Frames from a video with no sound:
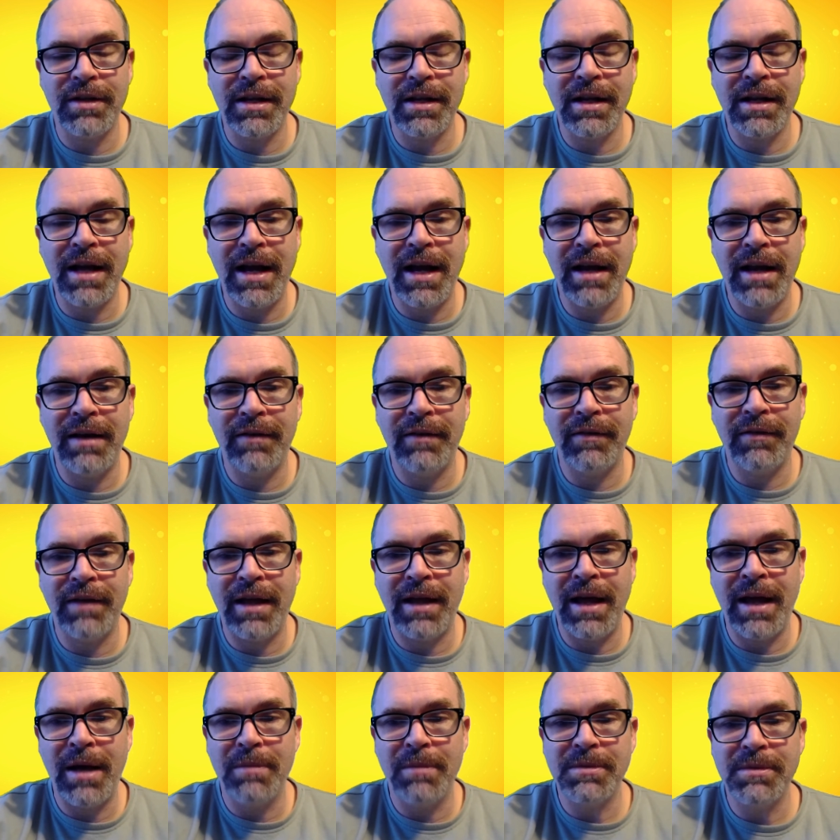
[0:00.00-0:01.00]
It kind of
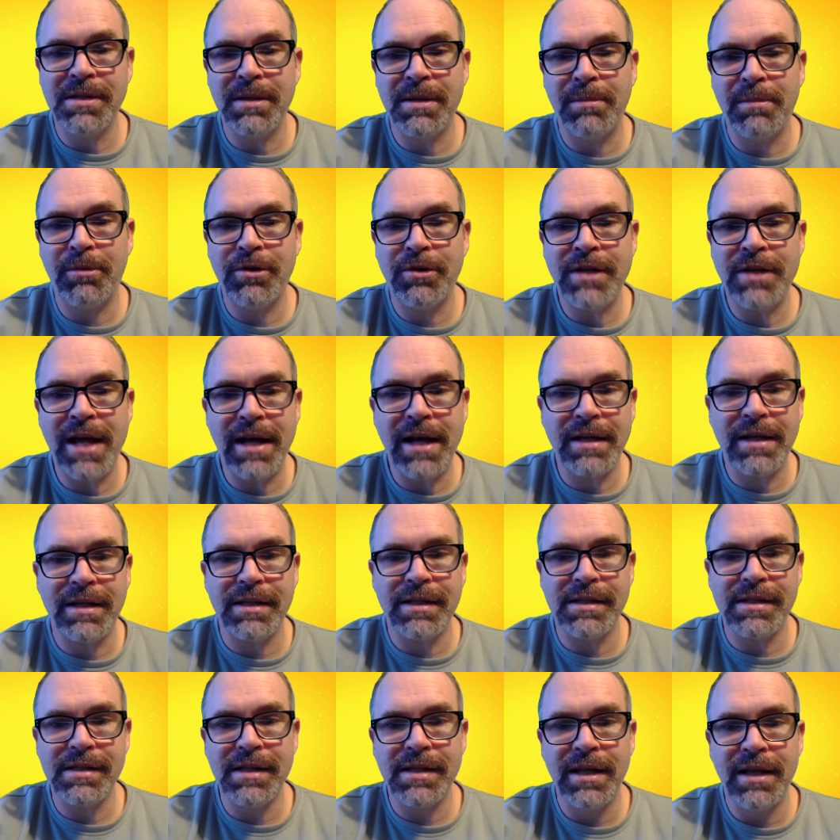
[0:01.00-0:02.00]
helps to protect
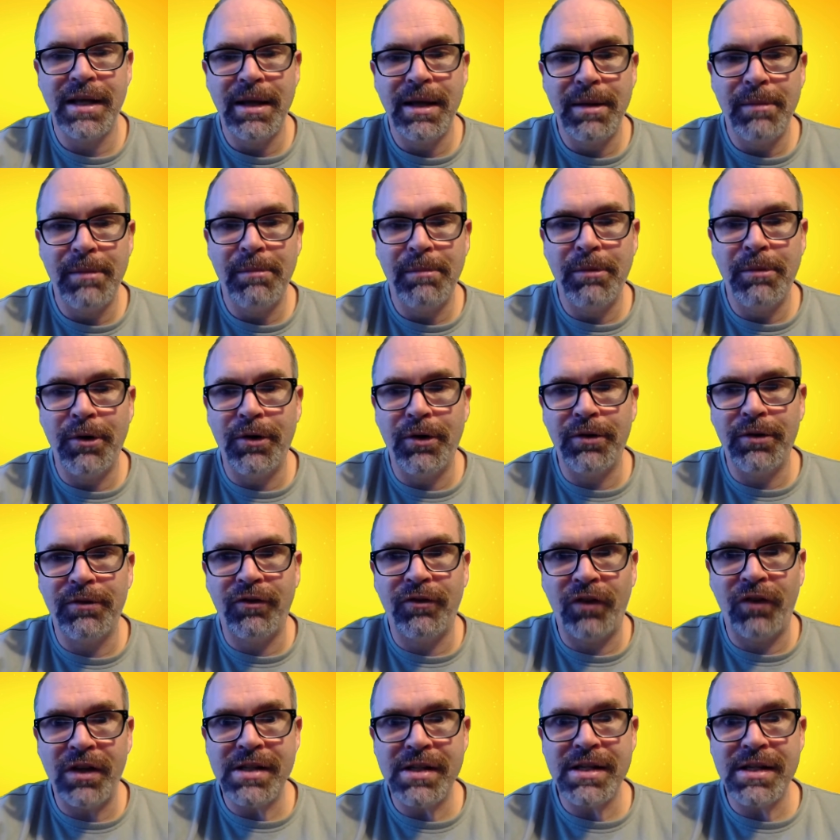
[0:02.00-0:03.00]
us, both
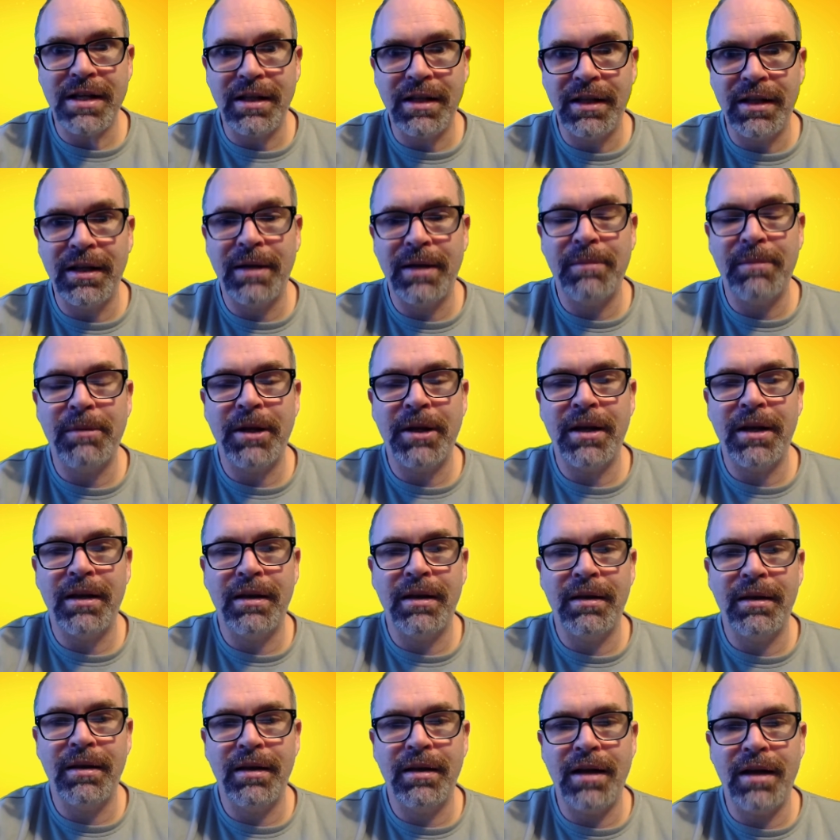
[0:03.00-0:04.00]
physically, but
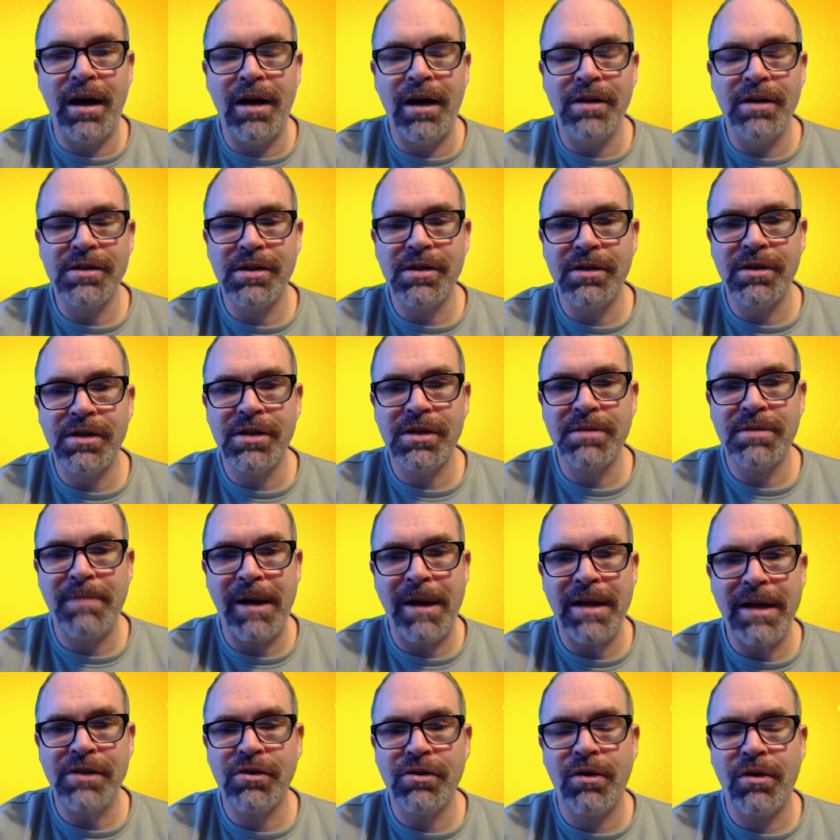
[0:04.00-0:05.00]
also just
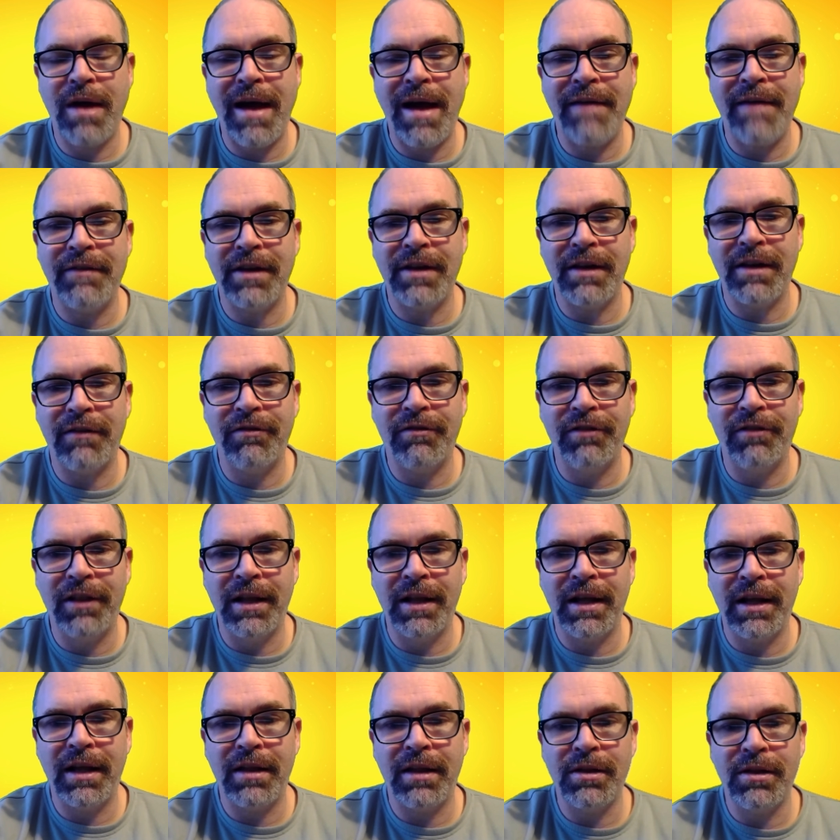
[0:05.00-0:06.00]
by its gravity,
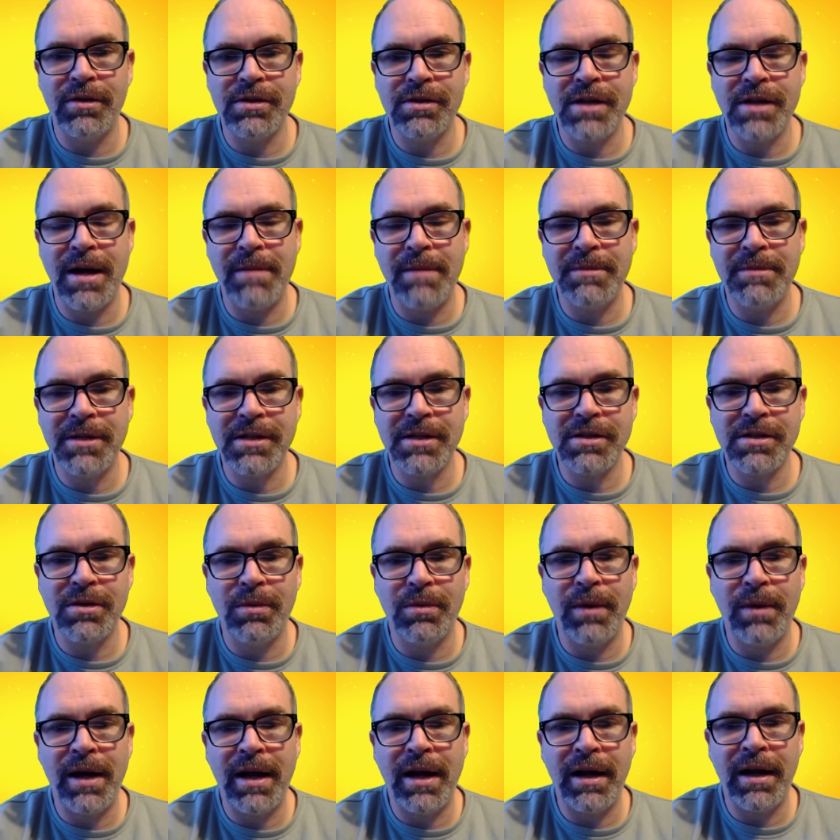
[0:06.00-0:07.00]
flinging those objects
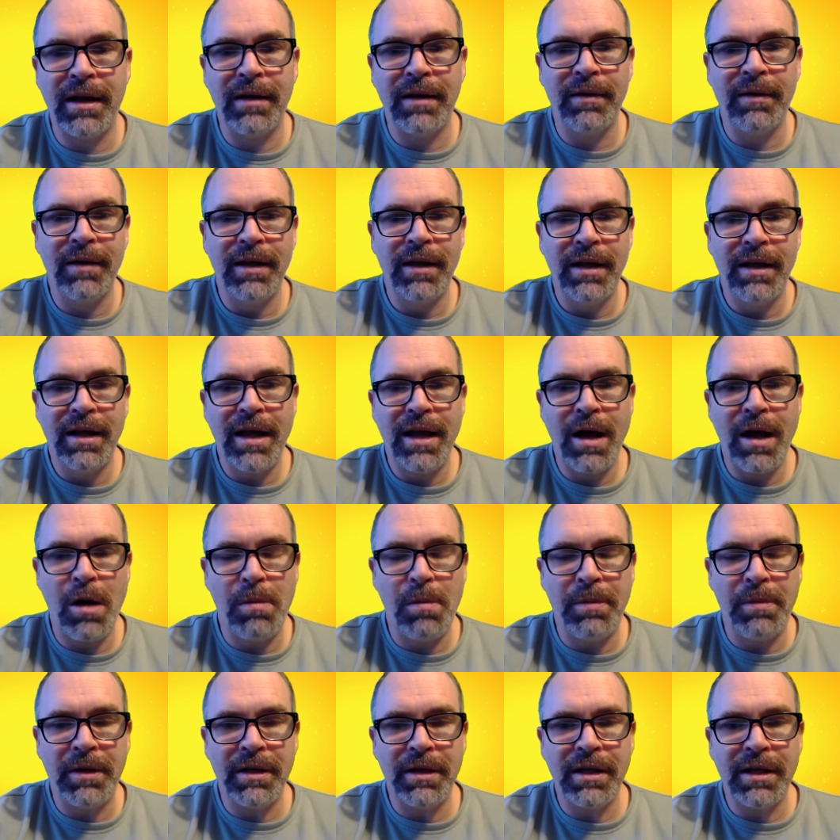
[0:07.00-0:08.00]
away,
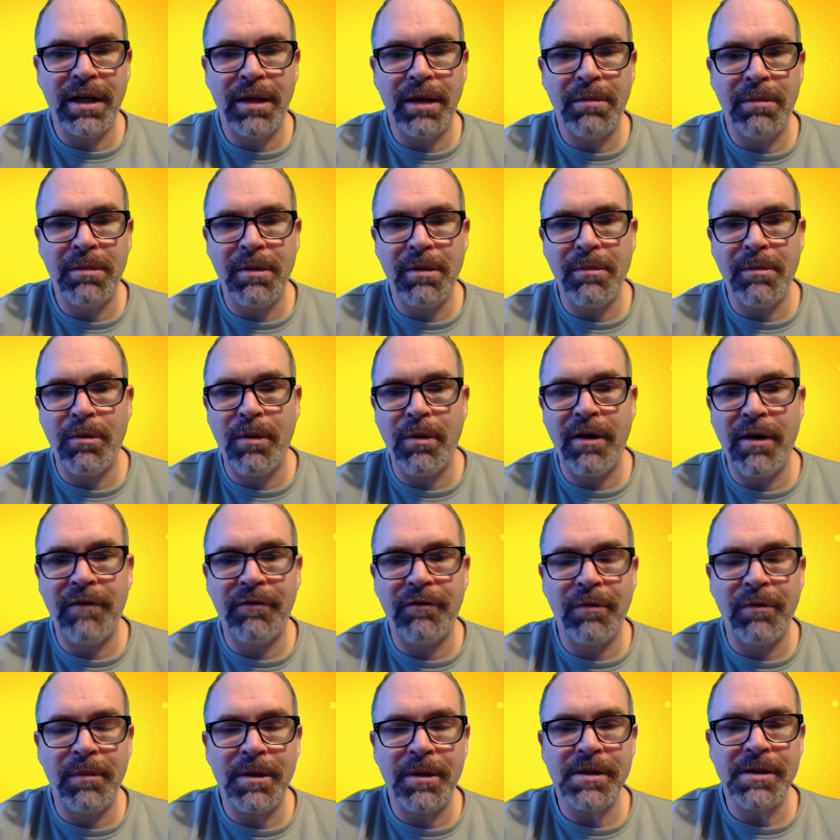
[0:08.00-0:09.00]
helping to keep them away
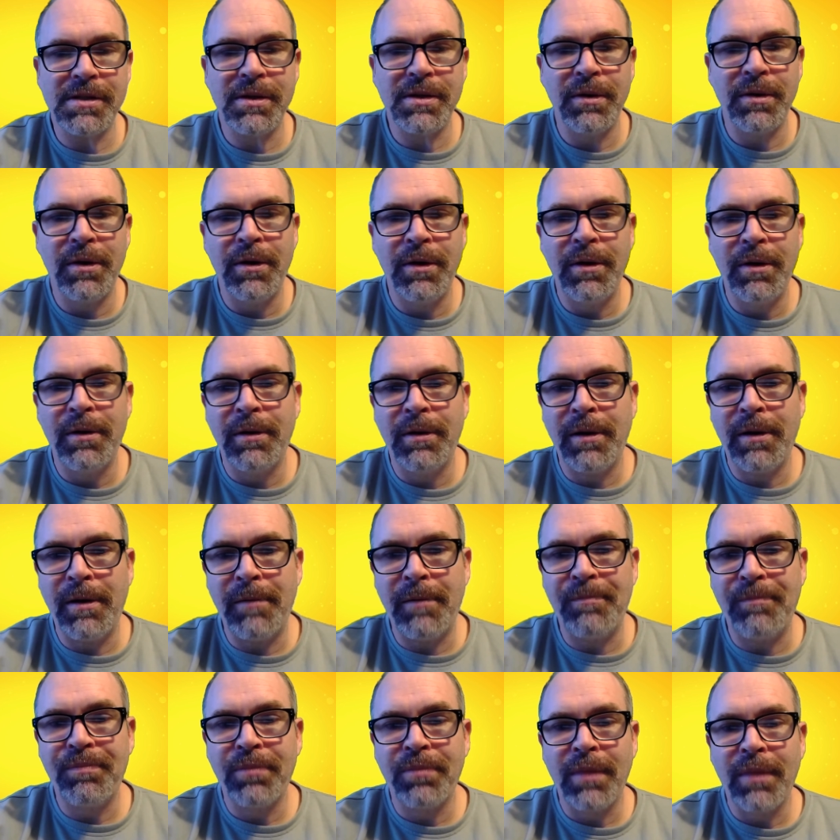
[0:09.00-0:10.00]
from us.
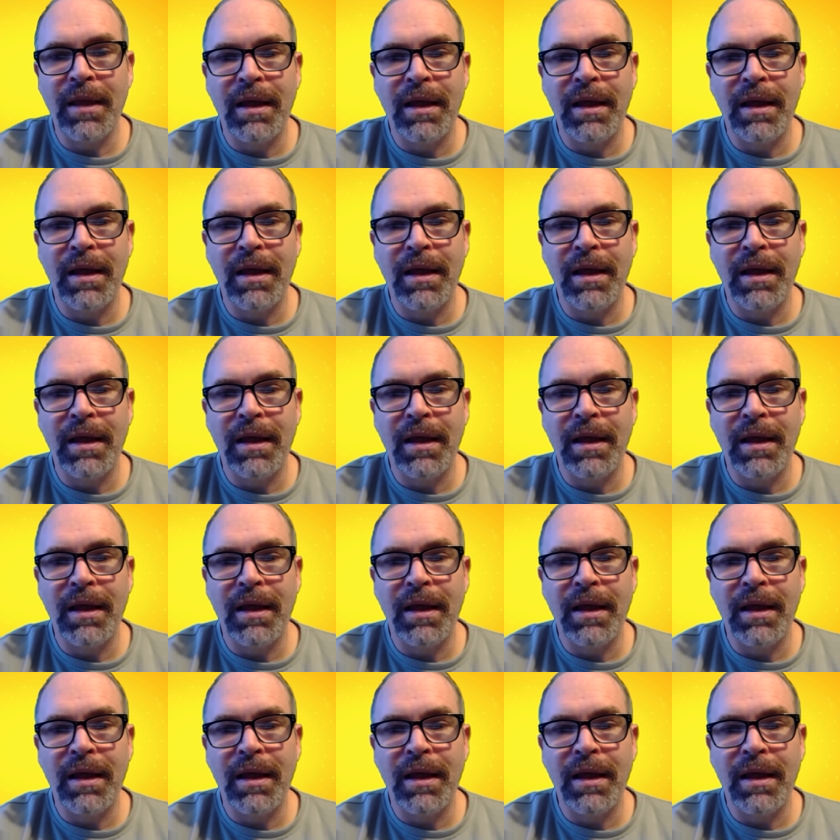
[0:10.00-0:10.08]
Okay,